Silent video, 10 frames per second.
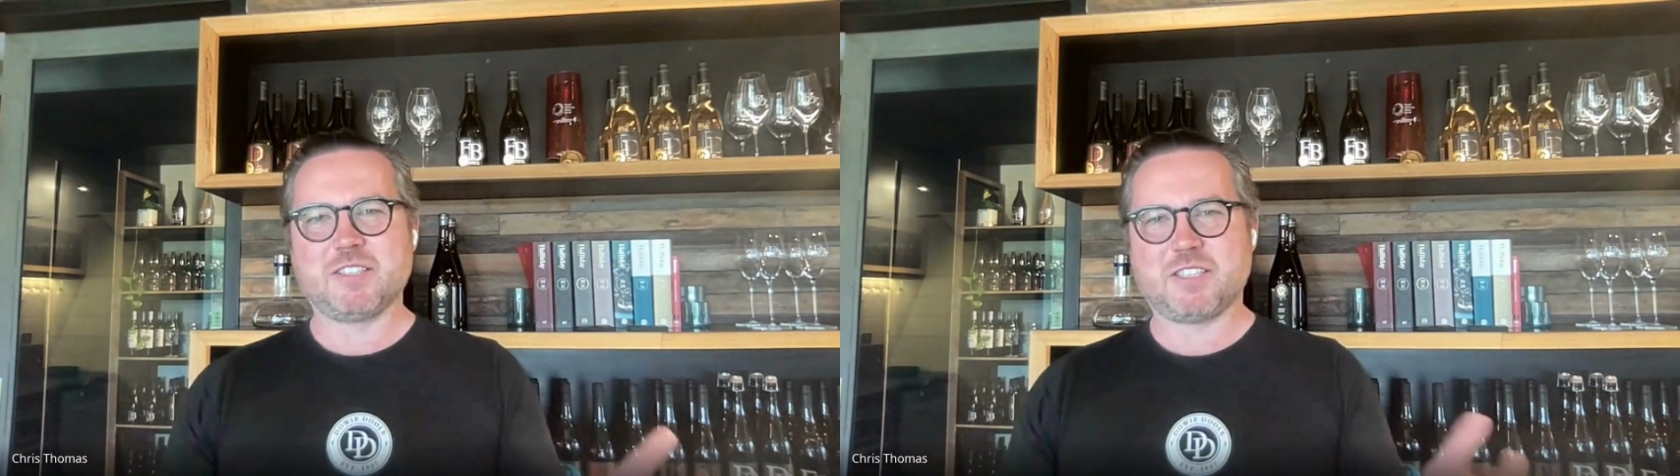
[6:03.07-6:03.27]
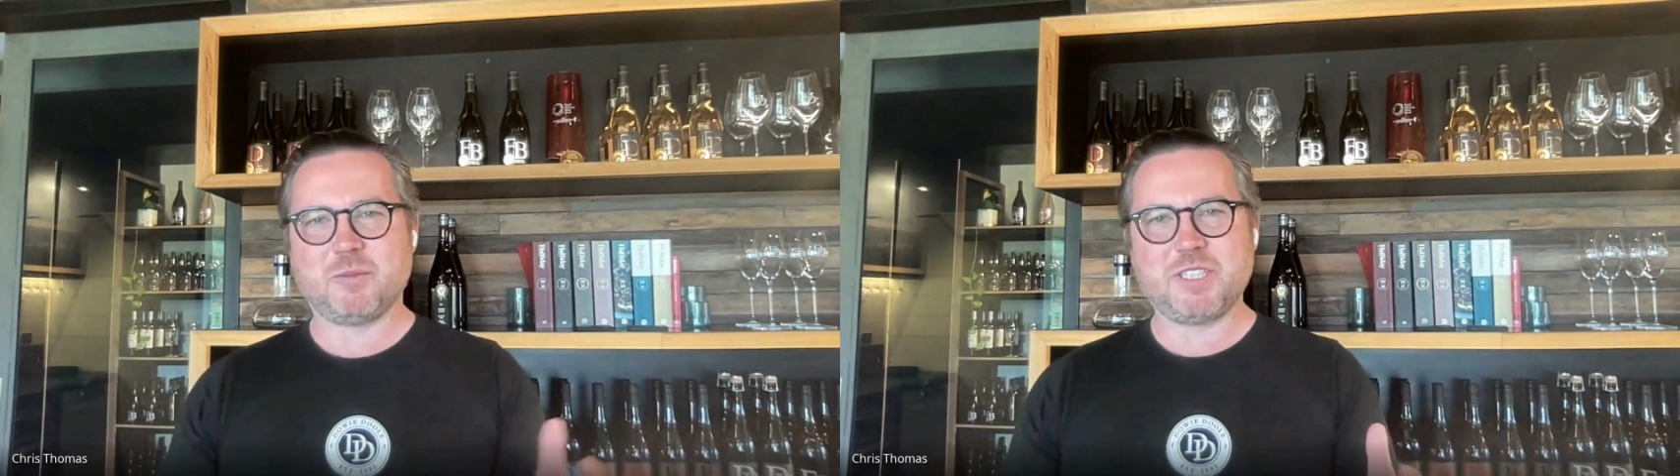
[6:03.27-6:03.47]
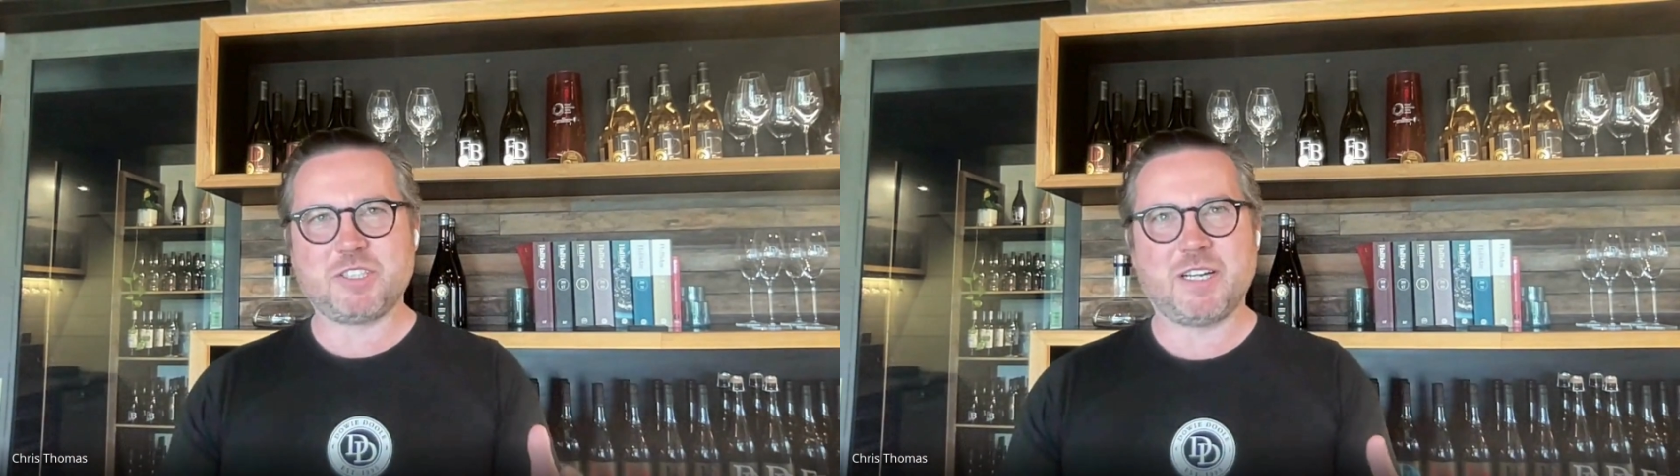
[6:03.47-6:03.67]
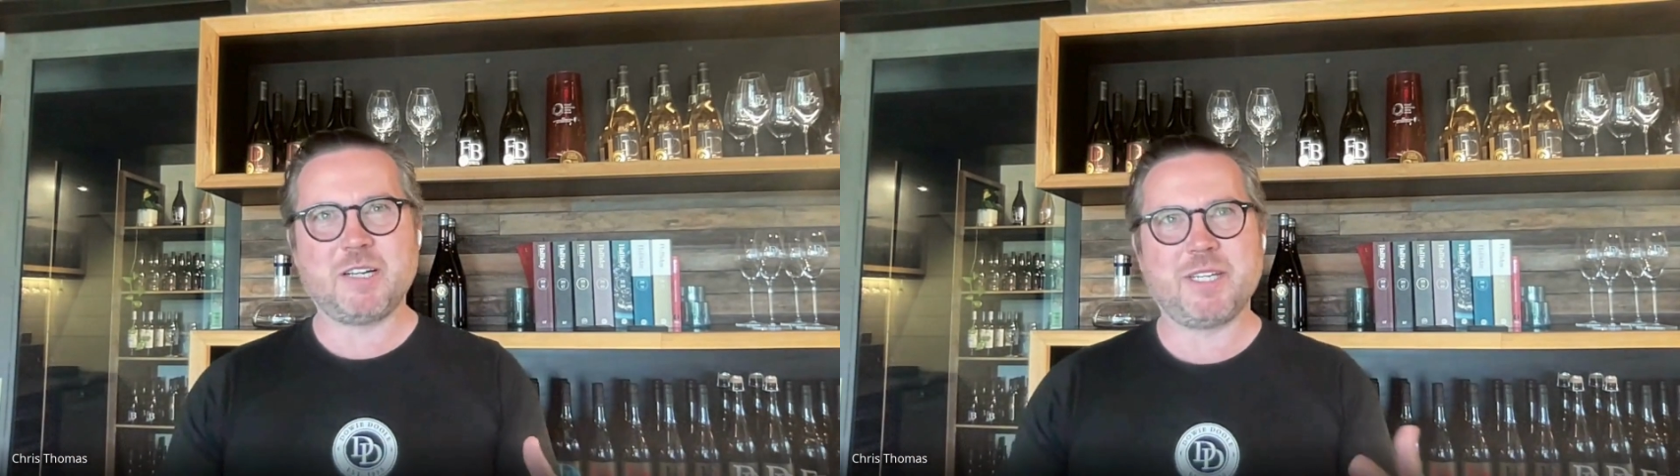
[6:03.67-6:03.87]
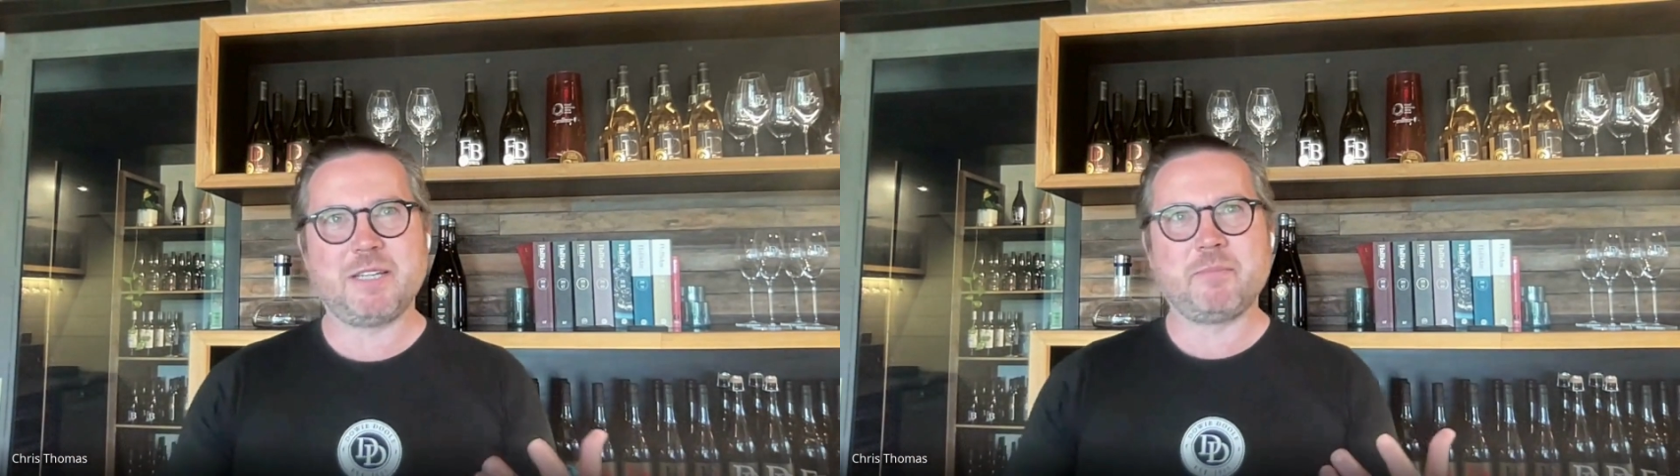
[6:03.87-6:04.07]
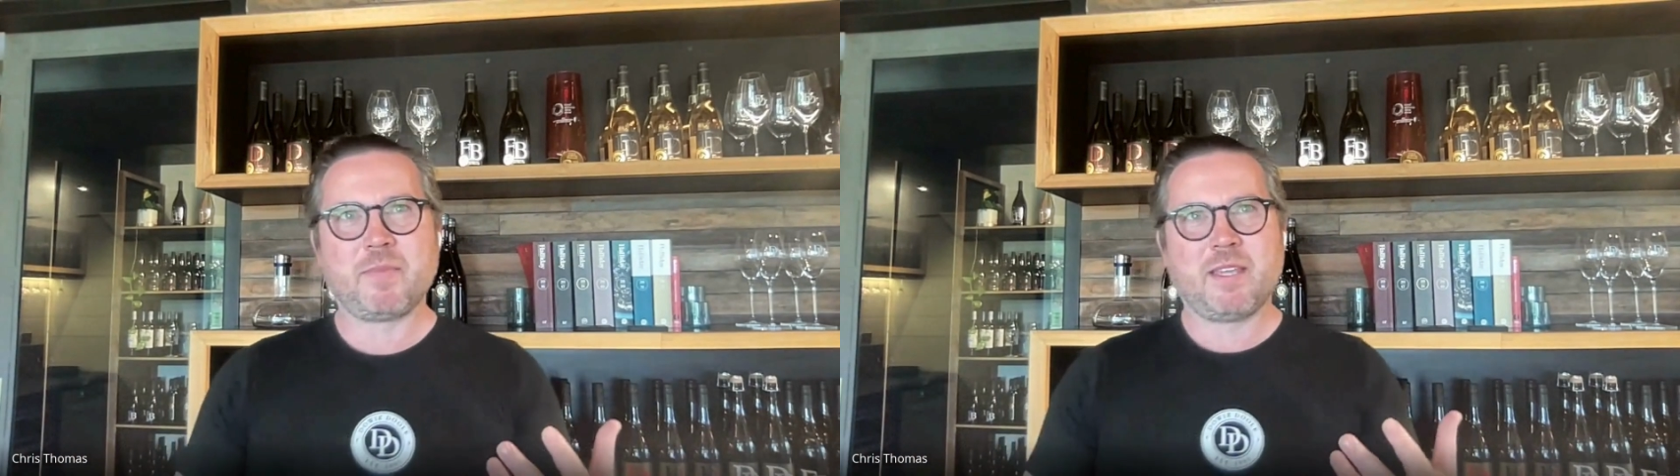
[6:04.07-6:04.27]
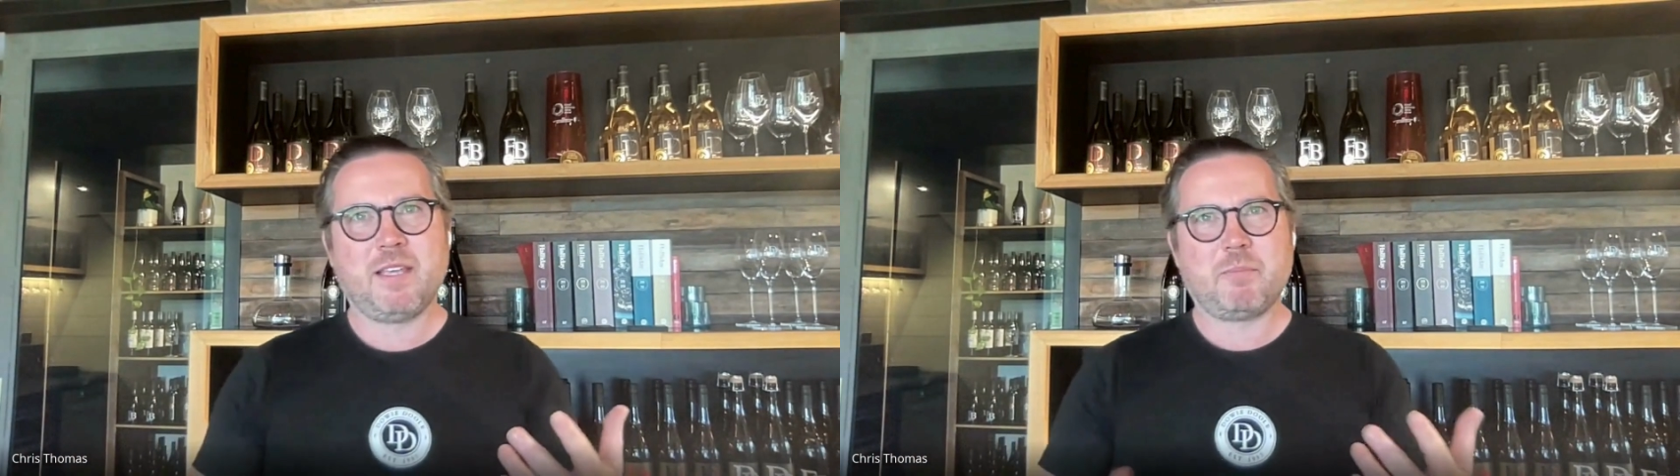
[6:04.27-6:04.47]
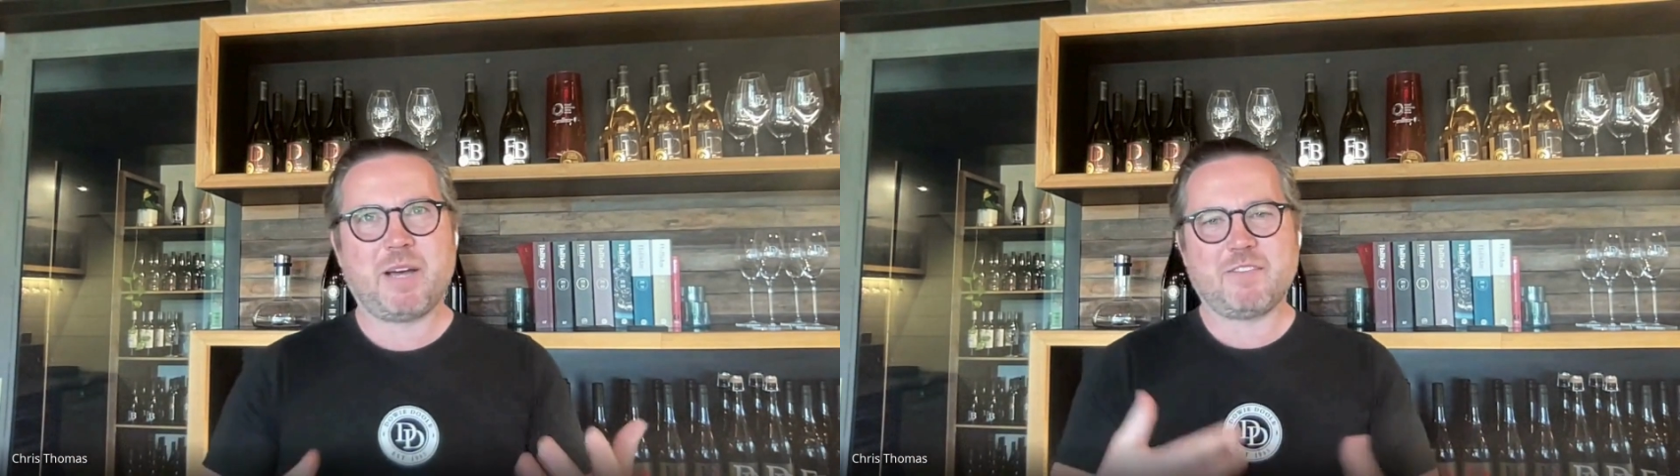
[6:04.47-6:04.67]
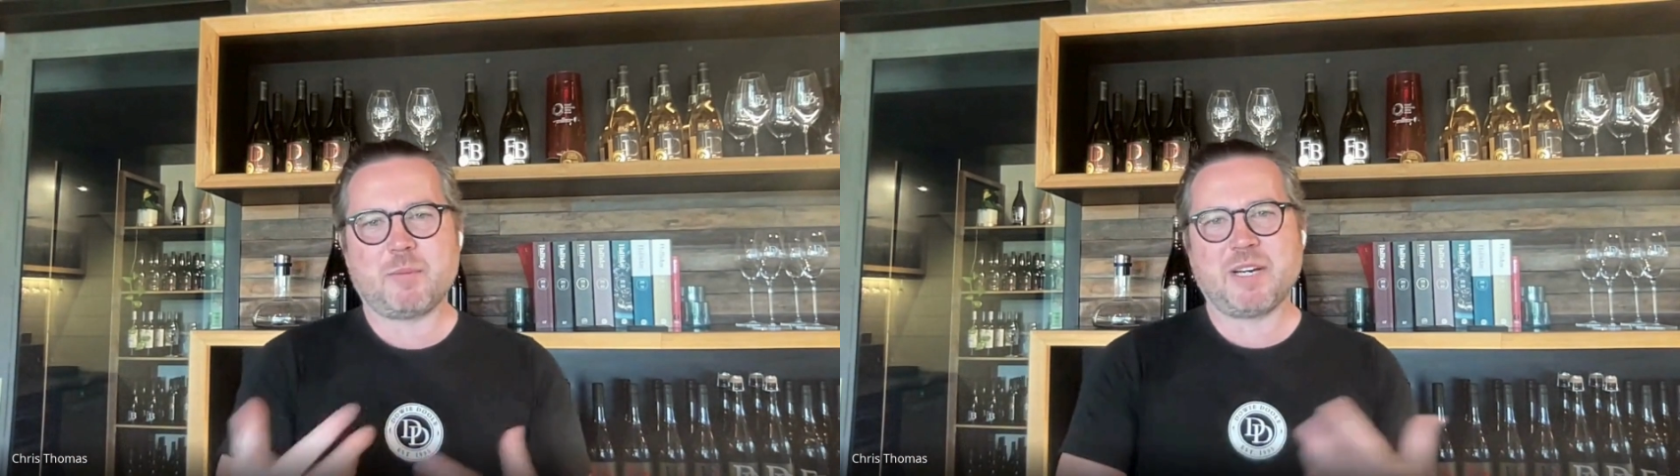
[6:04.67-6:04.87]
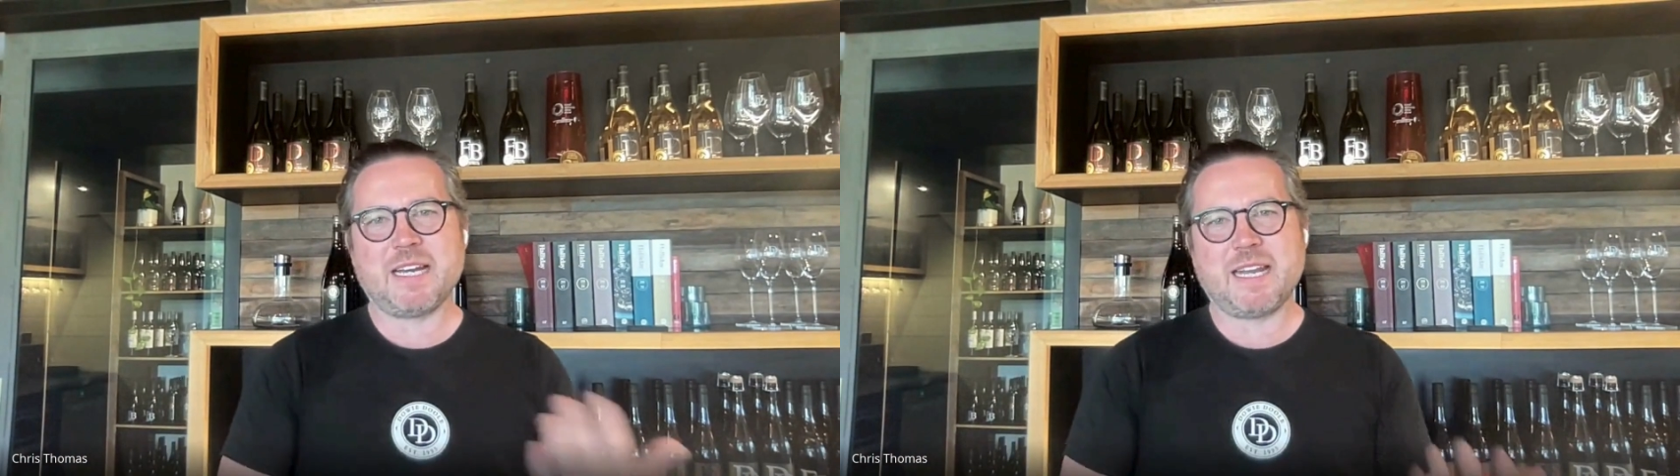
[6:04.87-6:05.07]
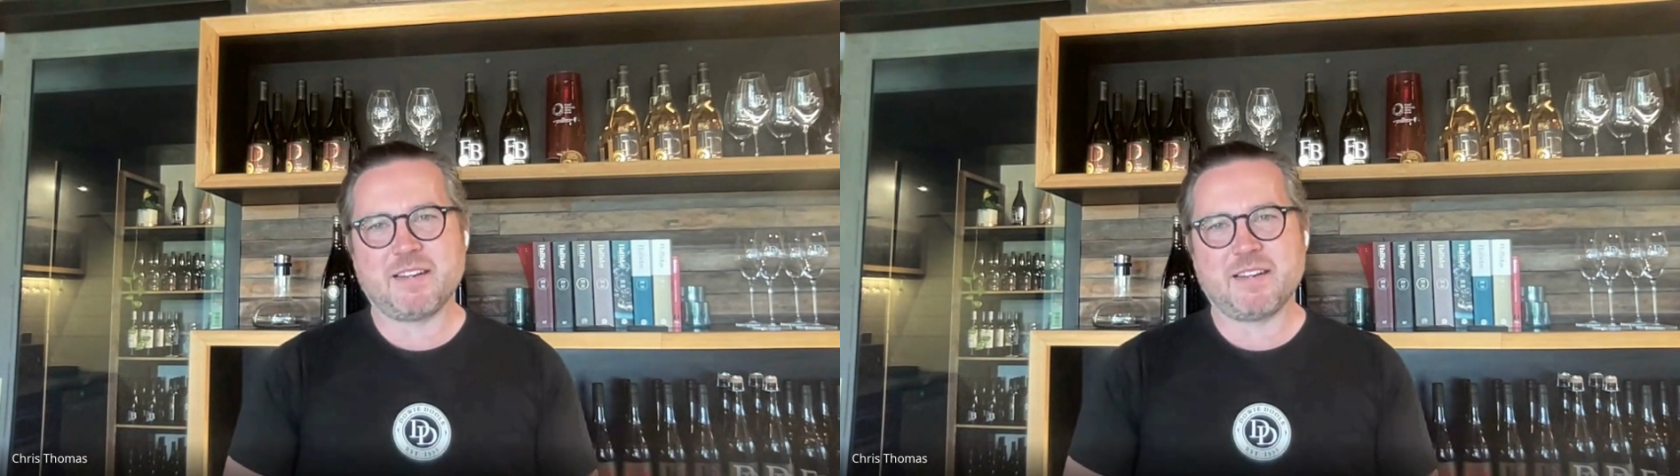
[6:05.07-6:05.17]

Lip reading: So we're trying to be part of our brand